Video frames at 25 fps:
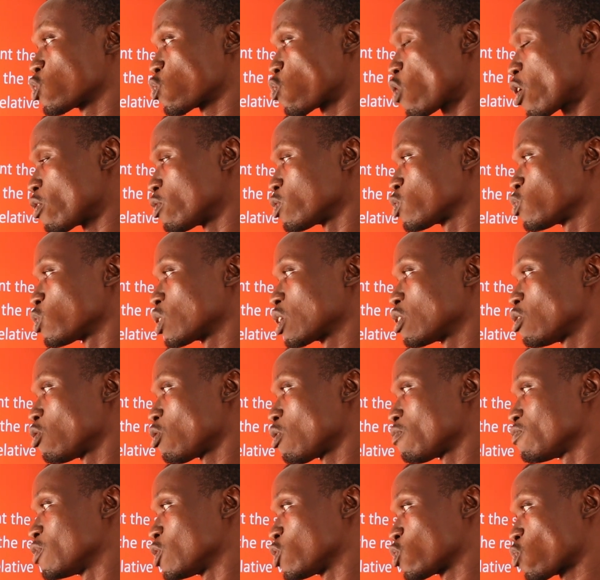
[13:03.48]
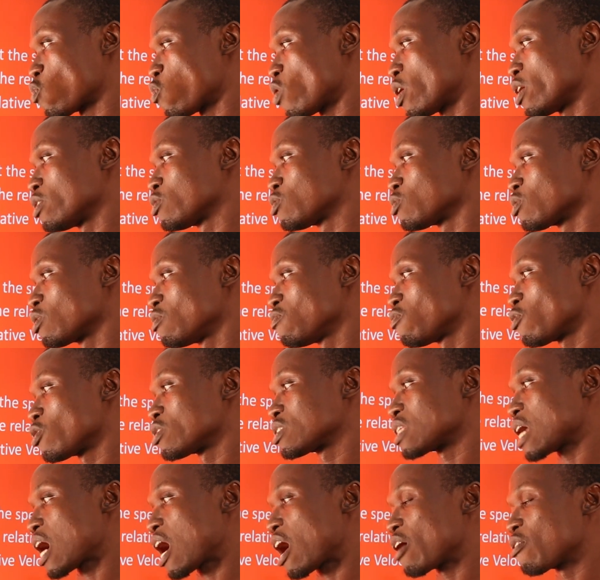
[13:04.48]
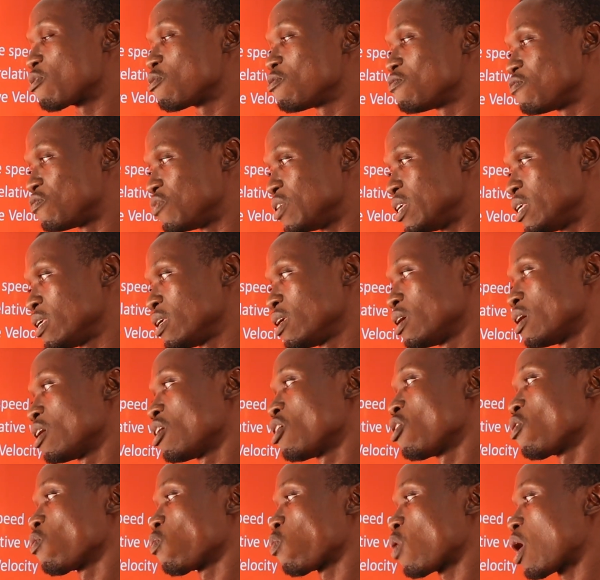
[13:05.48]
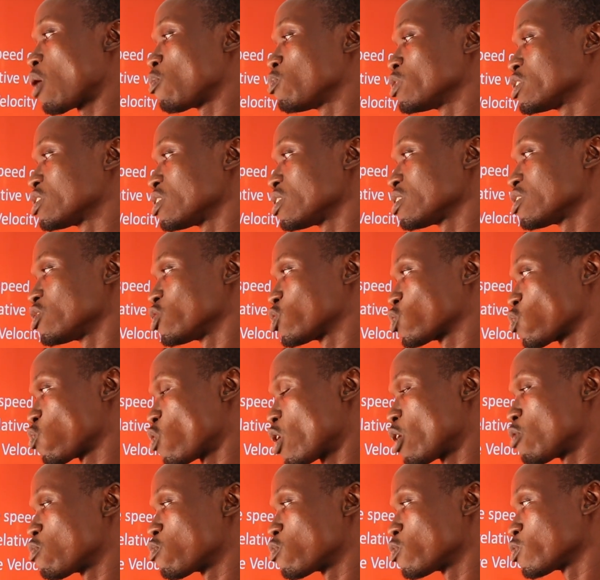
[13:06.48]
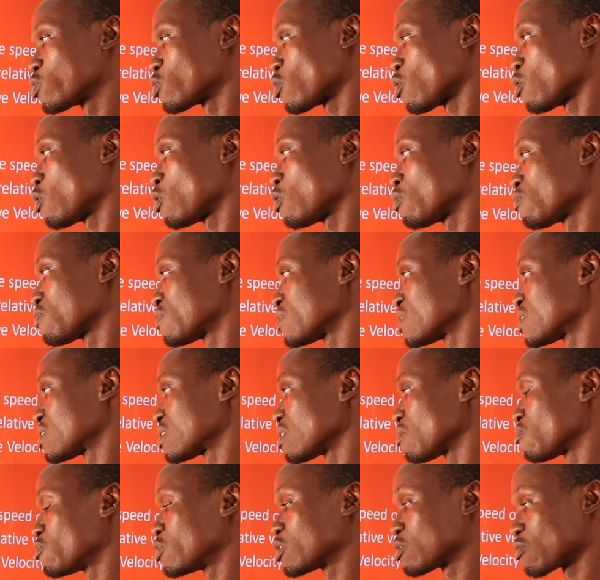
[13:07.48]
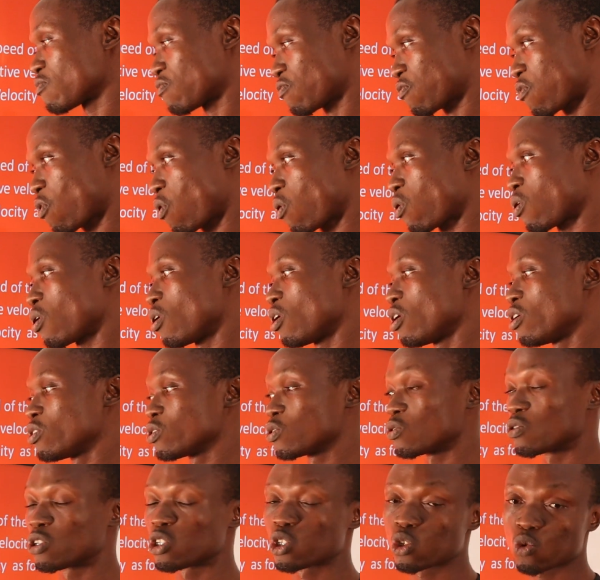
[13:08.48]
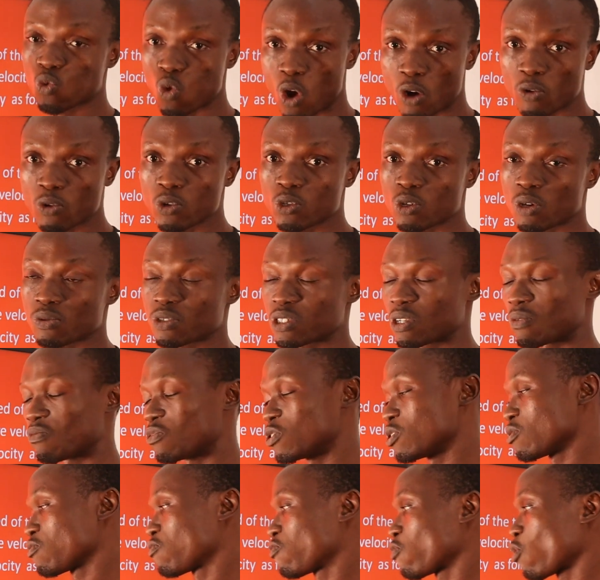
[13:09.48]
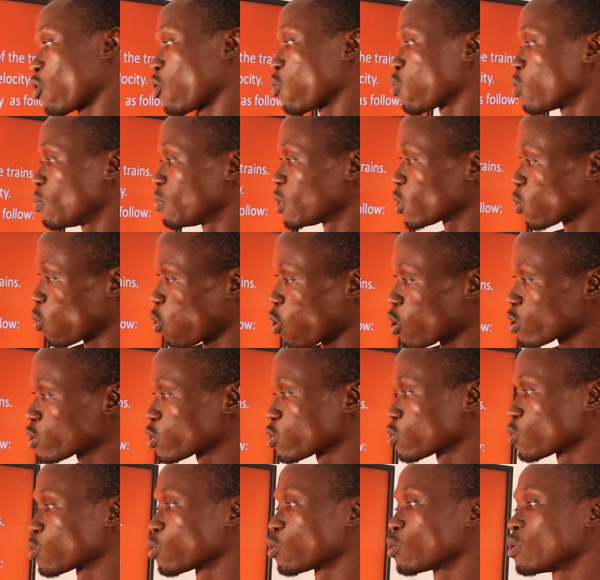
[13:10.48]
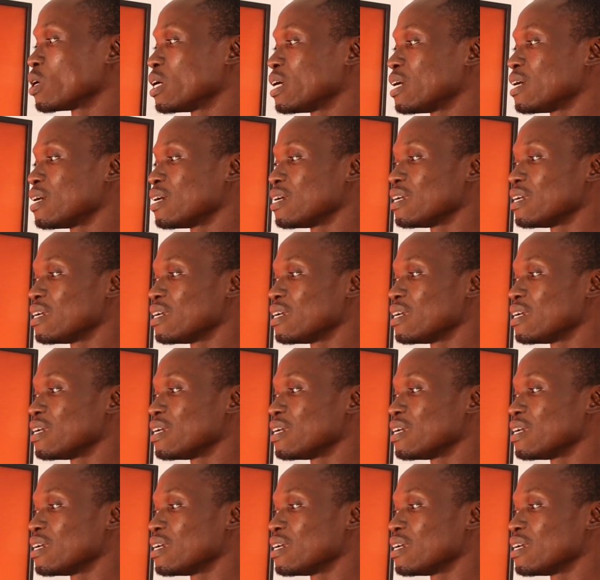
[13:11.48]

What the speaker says: square root will kill off the square to give us arrow v, while we take the square root of 74. So the square root of 74 will be equal to